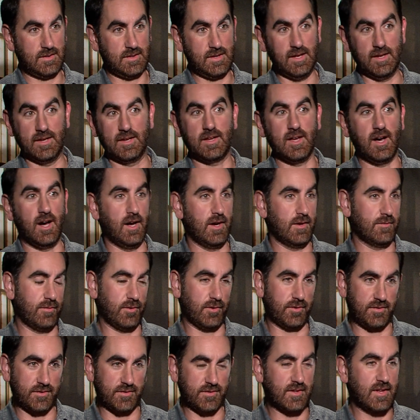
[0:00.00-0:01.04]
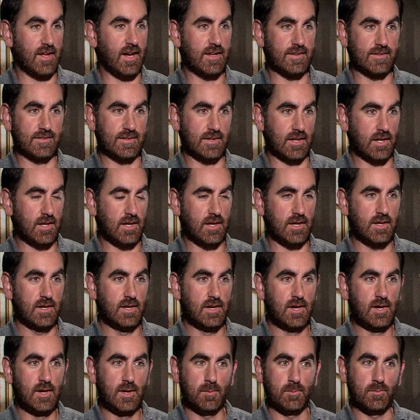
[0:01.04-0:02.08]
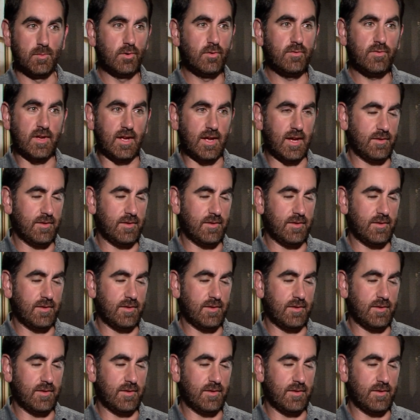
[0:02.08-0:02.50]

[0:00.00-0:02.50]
King Kong versus Godzilla movie.